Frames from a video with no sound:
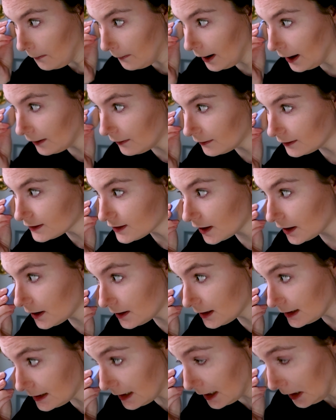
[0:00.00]
Well,
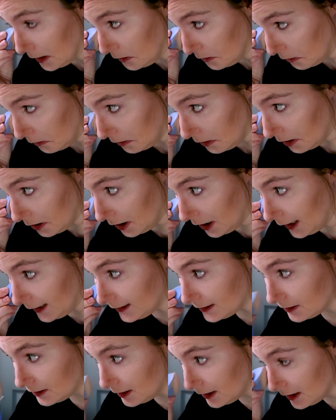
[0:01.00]
turns out
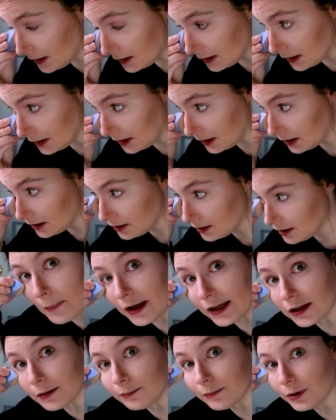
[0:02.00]
I deleted
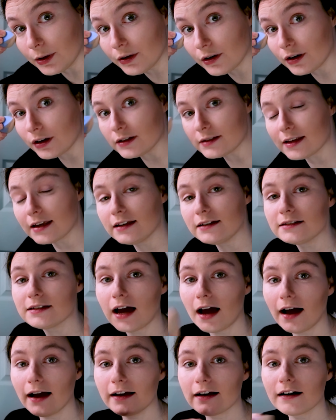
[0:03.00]
my computer's
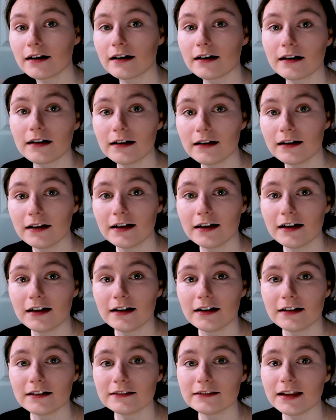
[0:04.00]
entire,
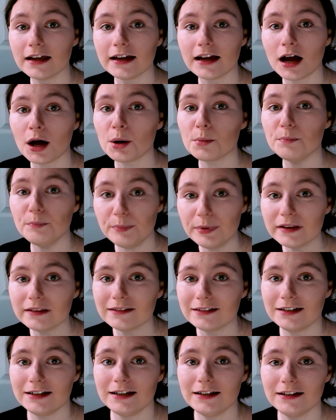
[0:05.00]
like,
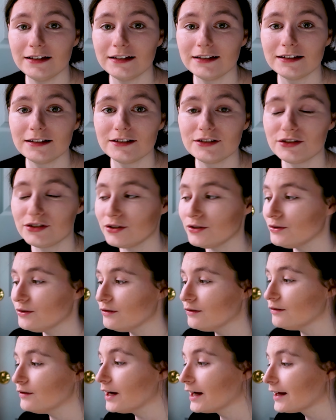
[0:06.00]
ability
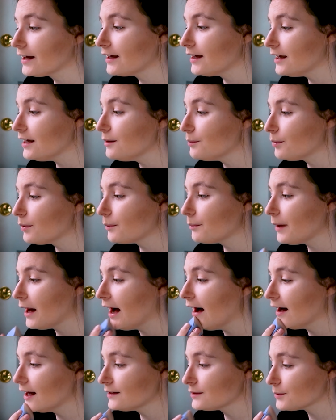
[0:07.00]
to keep
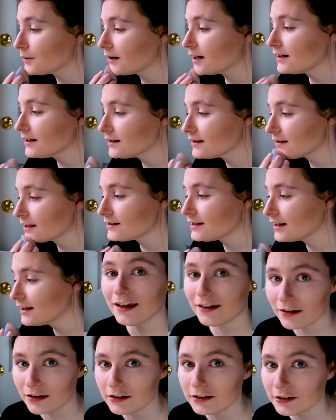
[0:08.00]
passwords,
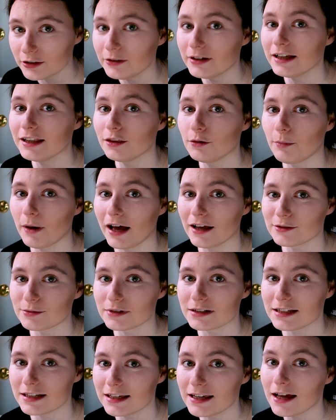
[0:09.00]
including the
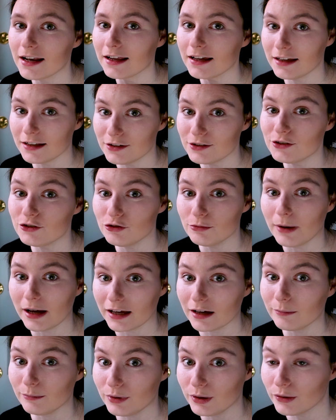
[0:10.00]
password to get into
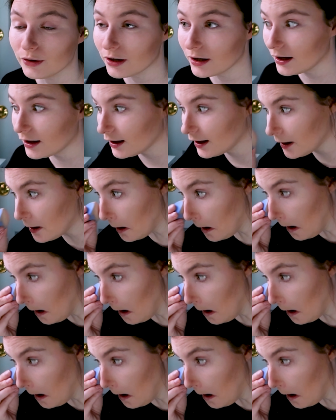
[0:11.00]
my computer.